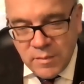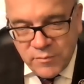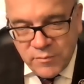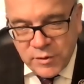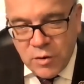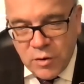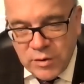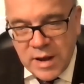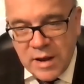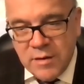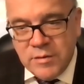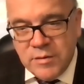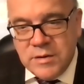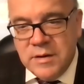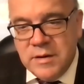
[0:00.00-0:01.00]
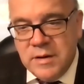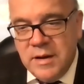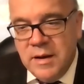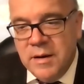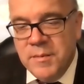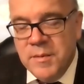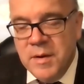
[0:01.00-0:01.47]
flow down to
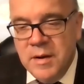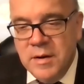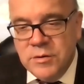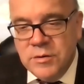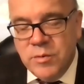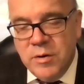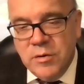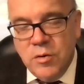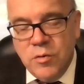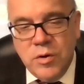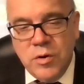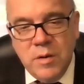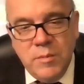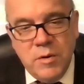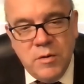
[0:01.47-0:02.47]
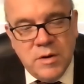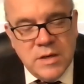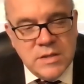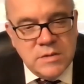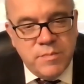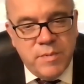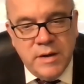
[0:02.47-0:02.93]
the to our local communities.